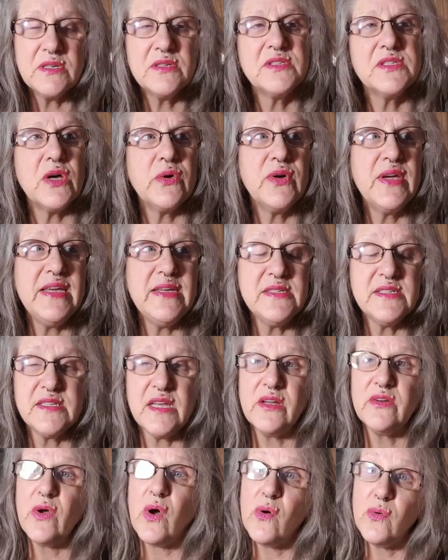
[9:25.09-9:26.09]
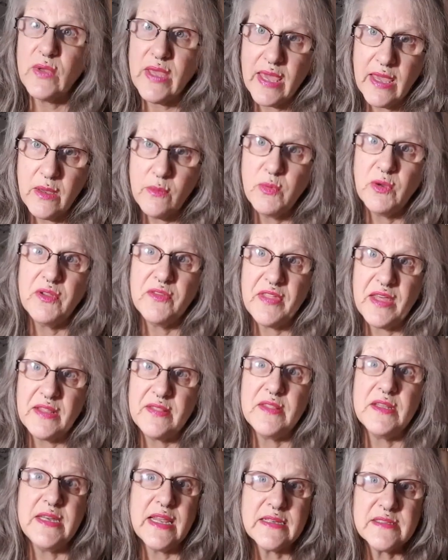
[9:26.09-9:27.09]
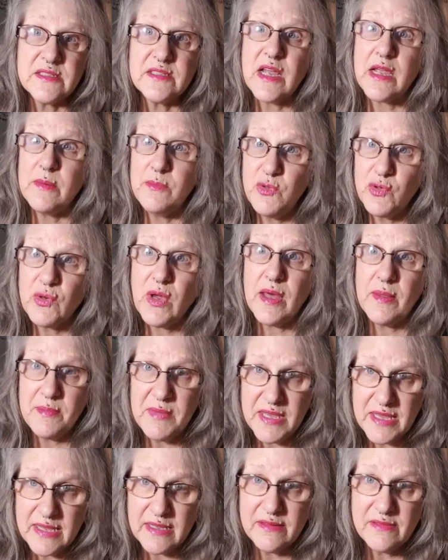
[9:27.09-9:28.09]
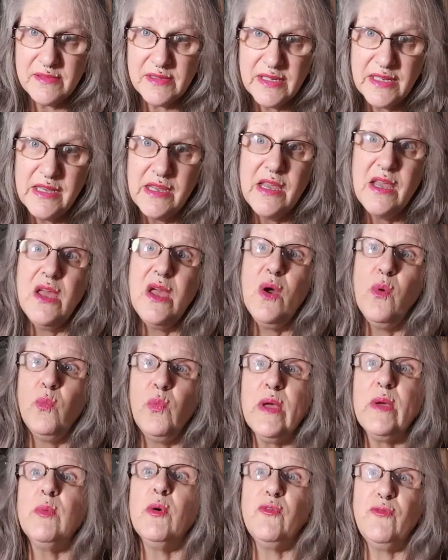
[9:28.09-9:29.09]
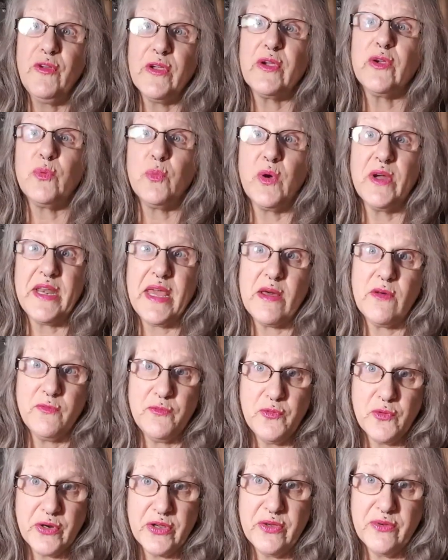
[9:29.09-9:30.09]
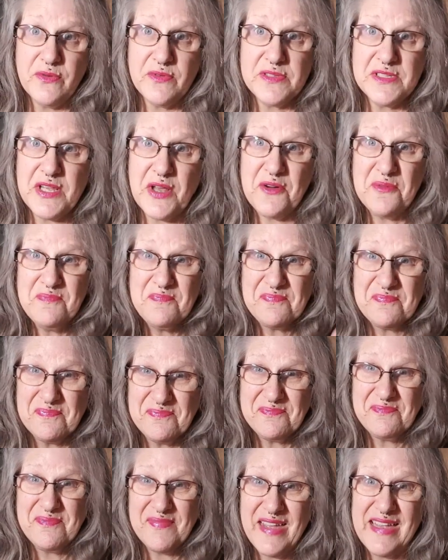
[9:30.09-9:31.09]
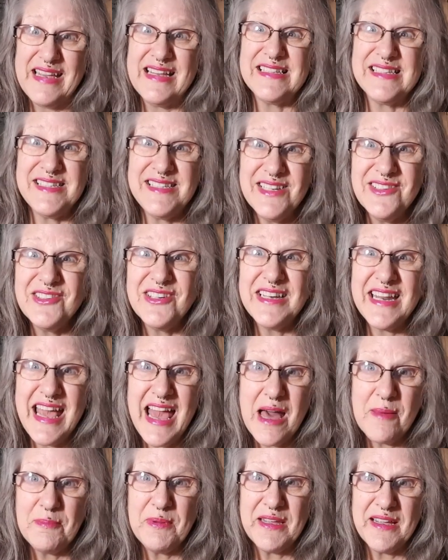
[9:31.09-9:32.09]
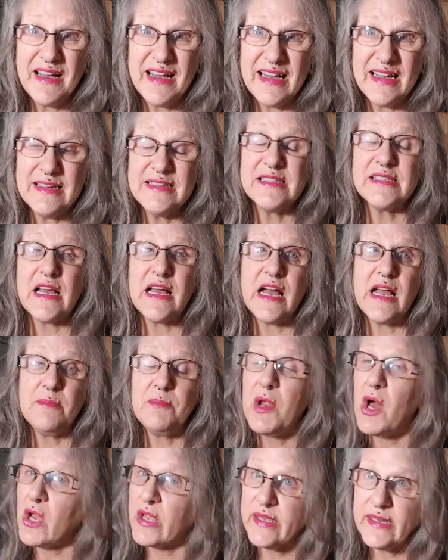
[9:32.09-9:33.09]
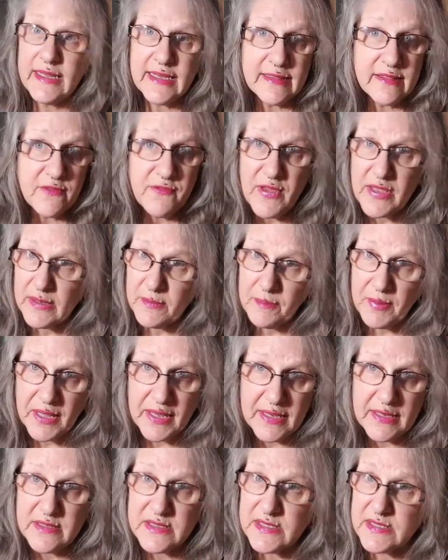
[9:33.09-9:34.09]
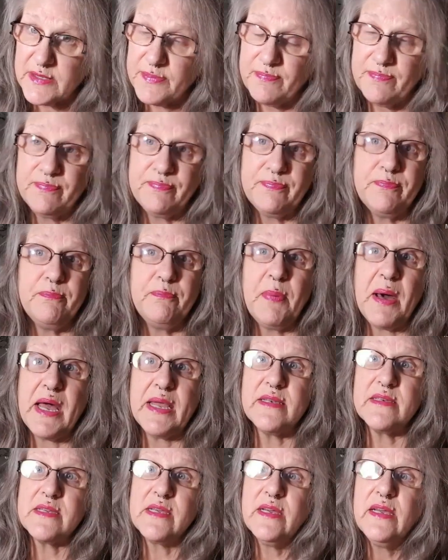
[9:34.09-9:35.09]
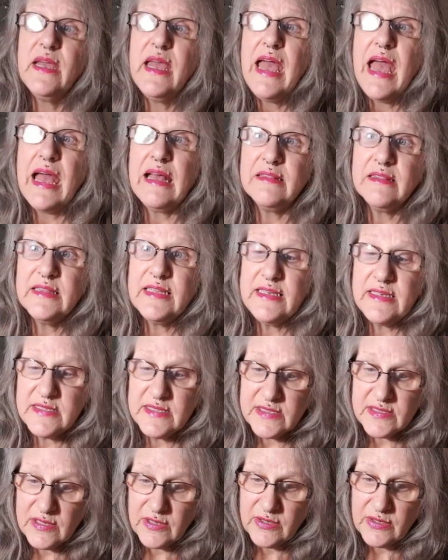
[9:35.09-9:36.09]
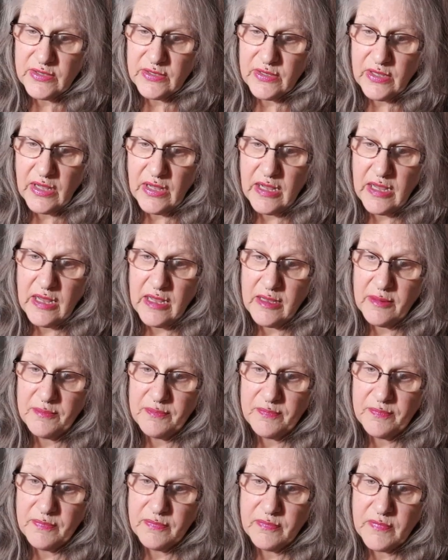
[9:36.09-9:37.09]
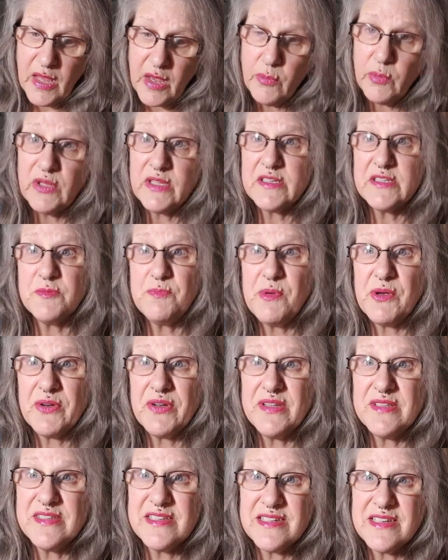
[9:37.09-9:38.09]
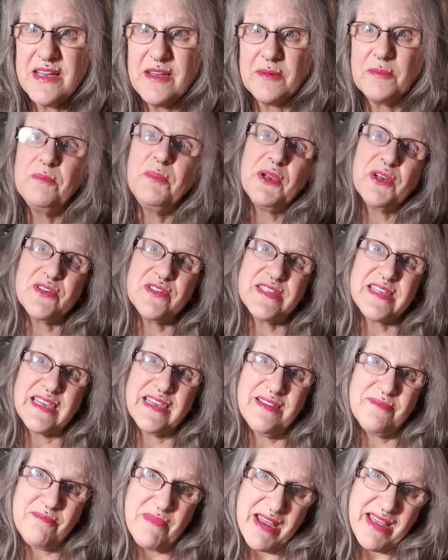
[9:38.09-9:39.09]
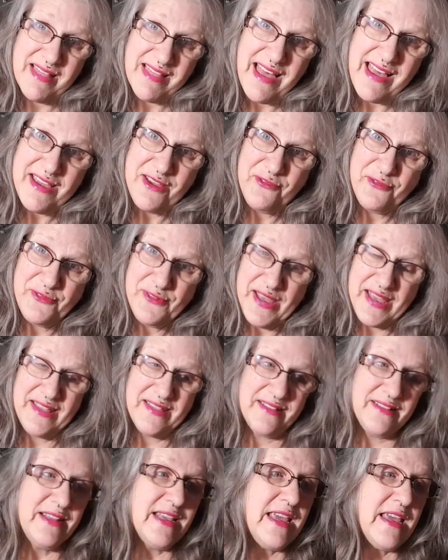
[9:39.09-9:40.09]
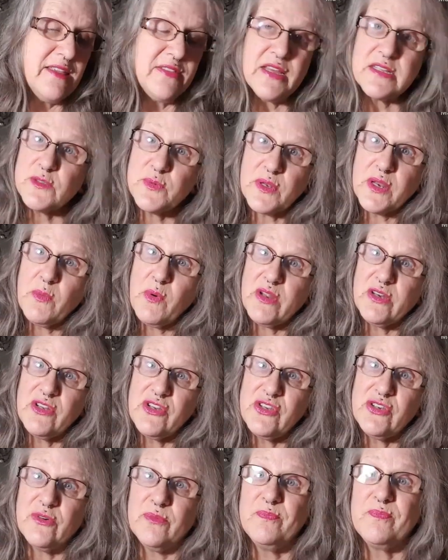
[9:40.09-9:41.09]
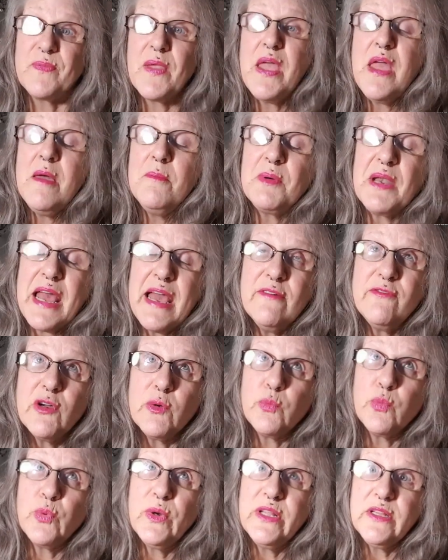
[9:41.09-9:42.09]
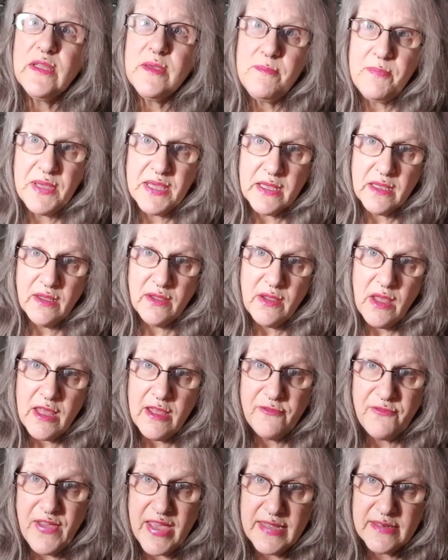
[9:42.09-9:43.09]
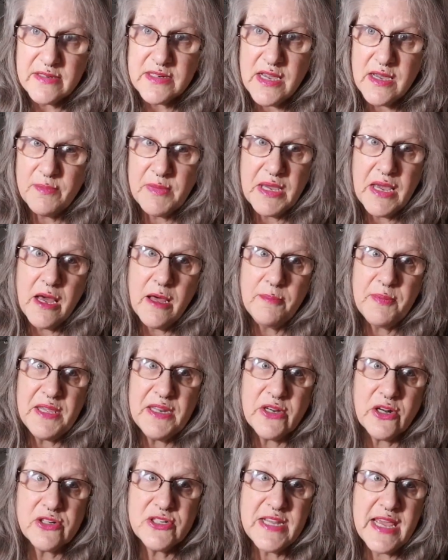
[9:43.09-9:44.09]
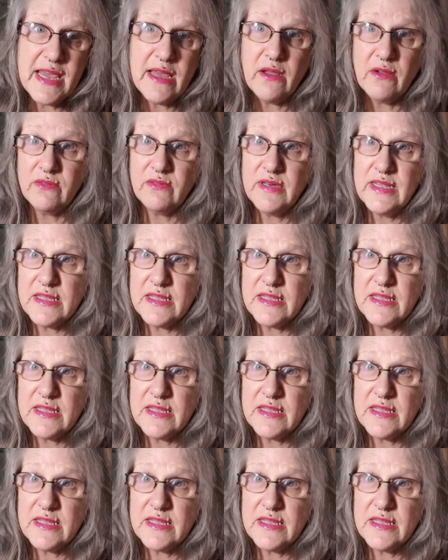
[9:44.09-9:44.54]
So he said, okay, well then the next time you come in, we will figure one out for you. So it's still gonna happen, guys. I'm not gonna get the venom bites, but at least I will experience a tongue piercing in my life, and that's what I want to do. But I have a really big event coming up in our town.